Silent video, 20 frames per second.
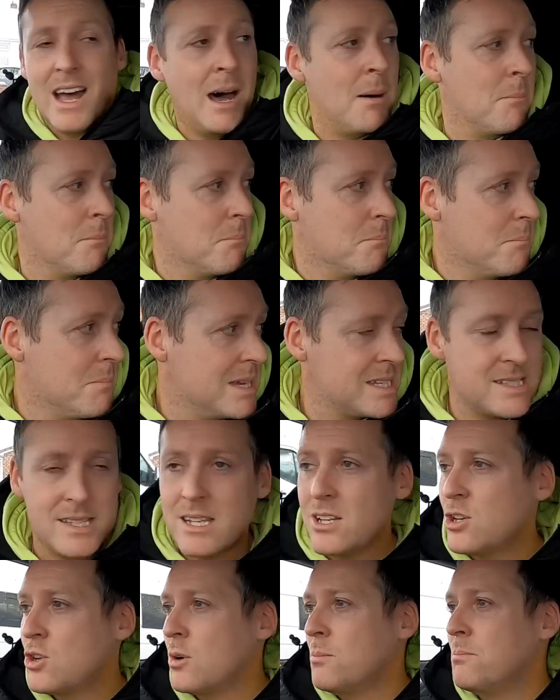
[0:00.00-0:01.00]
I'm
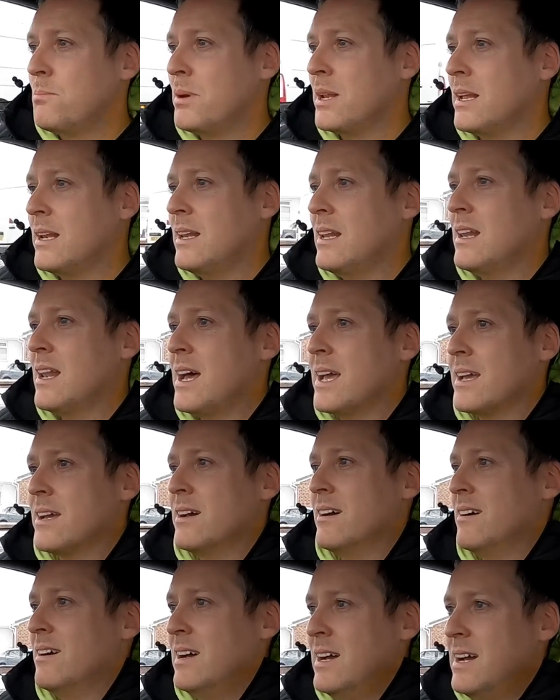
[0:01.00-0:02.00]
missing completely, like
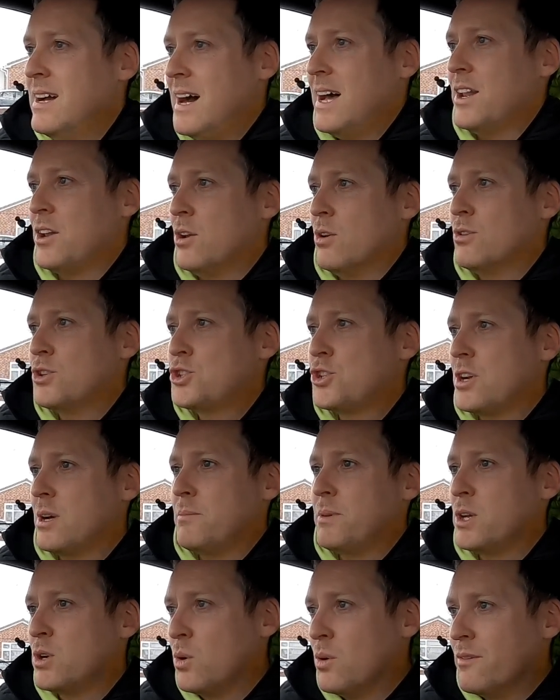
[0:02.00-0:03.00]
I don't know, should I
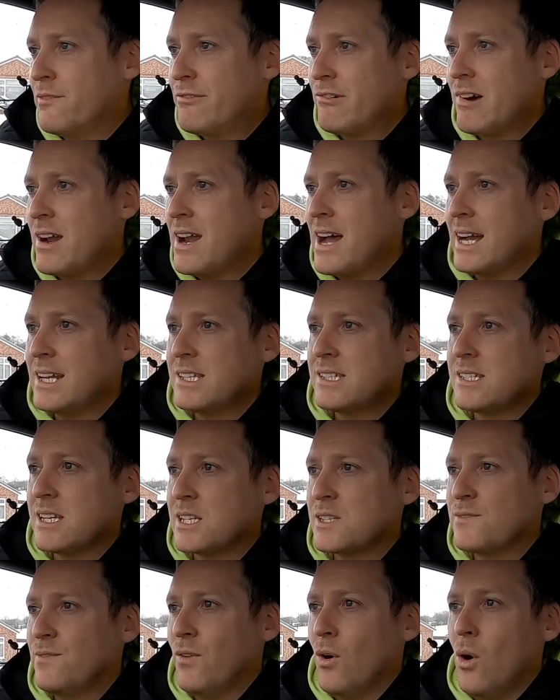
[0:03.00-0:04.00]
be going for a
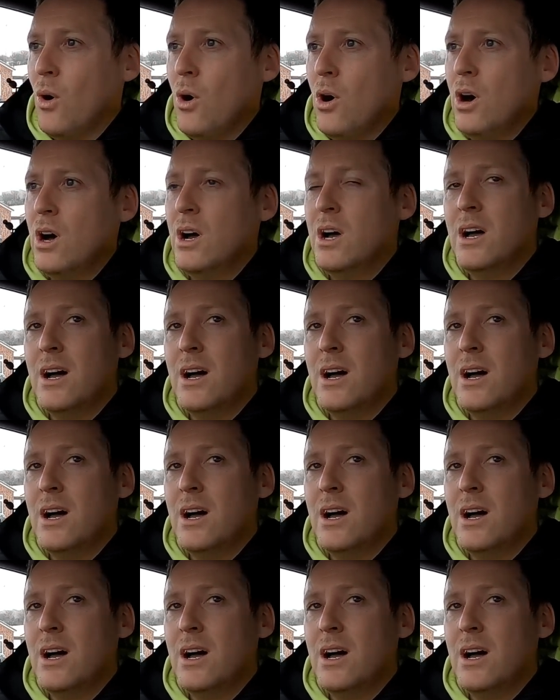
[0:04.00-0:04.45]
964,